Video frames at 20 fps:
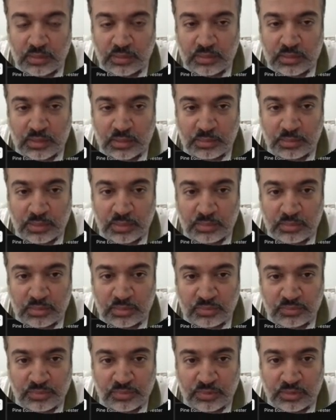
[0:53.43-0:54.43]
sometimes
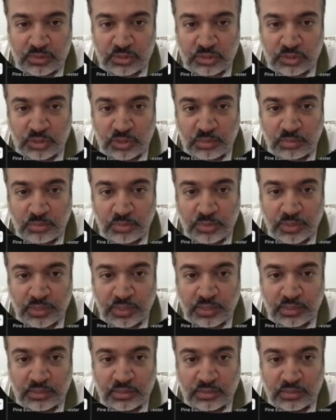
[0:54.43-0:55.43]
the first trend
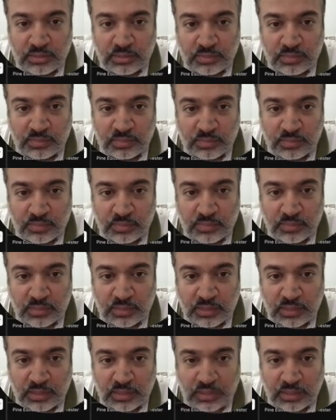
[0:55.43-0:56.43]
breaks,
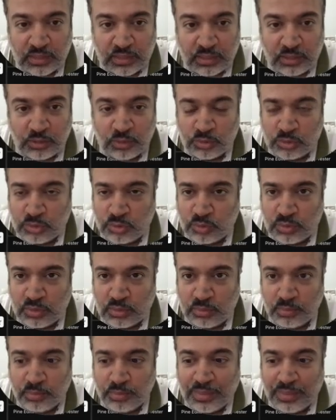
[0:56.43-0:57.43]
it goes to
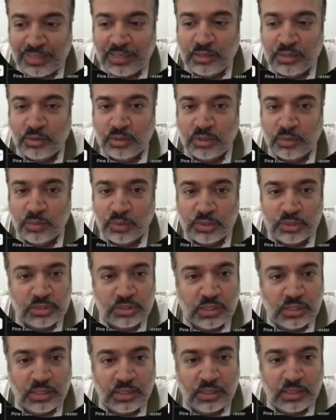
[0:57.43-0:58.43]
the big
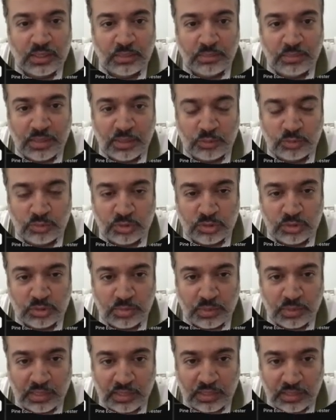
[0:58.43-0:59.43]
universal line, bounces
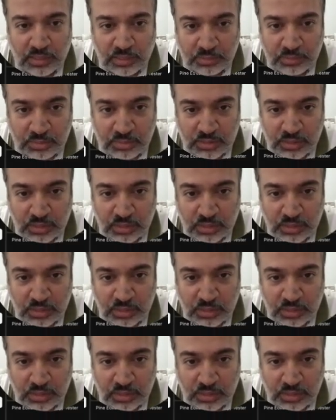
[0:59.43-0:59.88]
back, comes